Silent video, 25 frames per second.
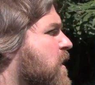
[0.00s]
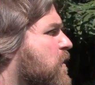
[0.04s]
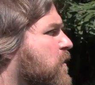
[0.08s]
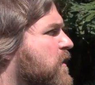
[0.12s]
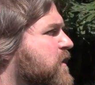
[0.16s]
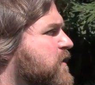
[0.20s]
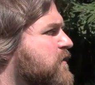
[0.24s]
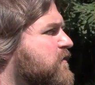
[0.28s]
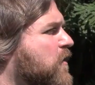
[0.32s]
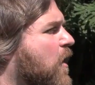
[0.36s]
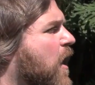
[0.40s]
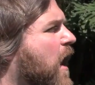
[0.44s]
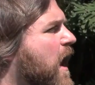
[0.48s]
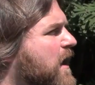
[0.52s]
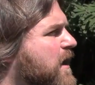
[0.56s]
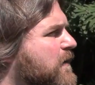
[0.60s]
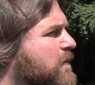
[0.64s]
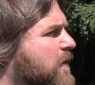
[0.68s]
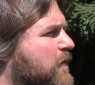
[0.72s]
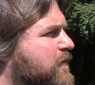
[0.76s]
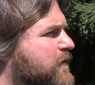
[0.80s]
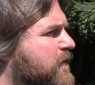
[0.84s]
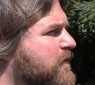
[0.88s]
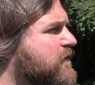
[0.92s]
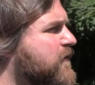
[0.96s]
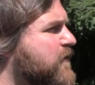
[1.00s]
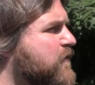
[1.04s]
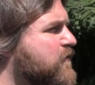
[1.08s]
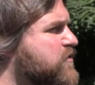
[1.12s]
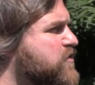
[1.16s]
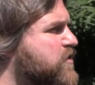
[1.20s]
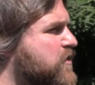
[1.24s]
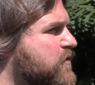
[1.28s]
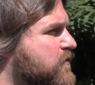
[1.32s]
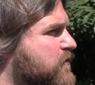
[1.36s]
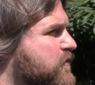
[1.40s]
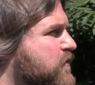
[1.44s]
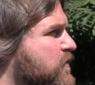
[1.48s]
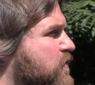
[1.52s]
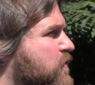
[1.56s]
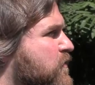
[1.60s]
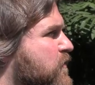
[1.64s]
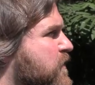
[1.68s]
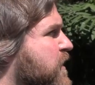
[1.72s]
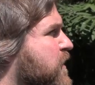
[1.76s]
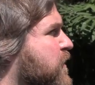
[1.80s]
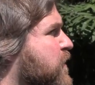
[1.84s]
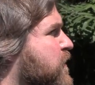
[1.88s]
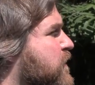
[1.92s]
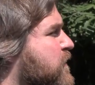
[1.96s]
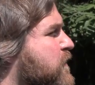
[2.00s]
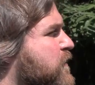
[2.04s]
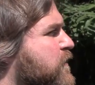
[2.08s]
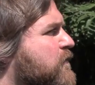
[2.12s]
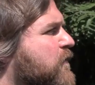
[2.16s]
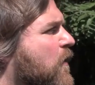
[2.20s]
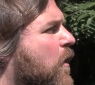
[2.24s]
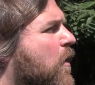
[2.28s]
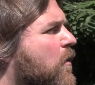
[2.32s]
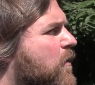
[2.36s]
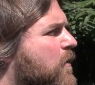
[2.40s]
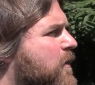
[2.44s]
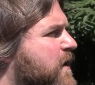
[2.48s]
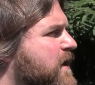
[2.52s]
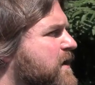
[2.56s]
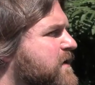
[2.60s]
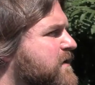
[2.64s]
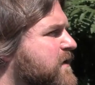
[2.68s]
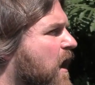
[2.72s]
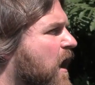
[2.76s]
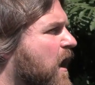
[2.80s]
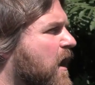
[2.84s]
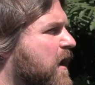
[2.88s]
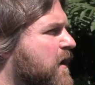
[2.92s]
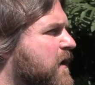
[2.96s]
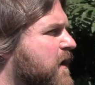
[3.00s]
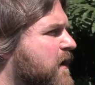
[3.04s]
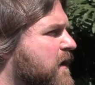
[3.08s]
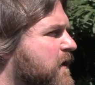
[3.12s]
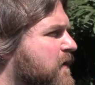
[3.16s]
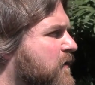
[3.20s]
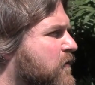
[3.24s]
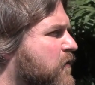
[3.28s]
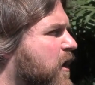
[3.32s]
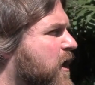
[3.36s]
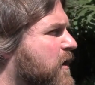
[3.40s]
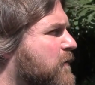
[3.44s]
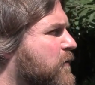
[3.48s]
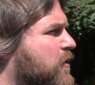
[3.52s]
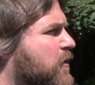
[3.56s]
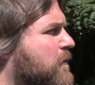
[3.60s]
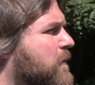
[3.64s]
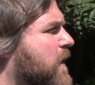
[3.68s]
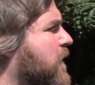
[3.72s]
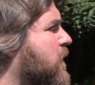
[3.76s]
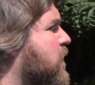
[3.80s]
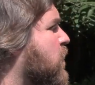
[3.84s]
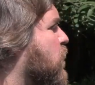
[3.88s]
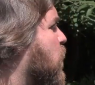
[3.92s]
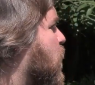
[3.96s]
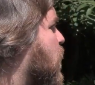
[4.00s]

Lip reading: well, you talk about the future too. You know, you've already done an incredible amount of